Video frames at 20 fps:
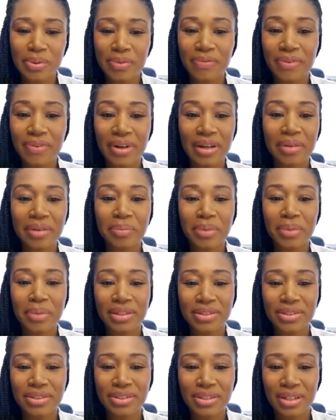very
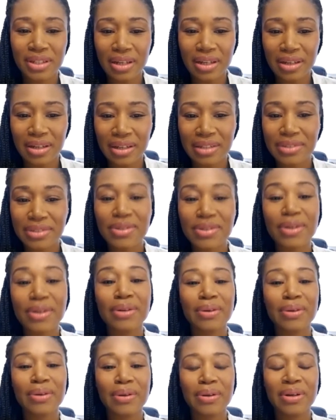much
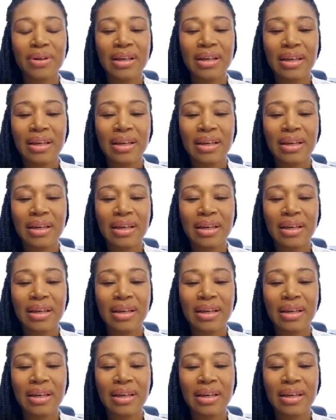internal.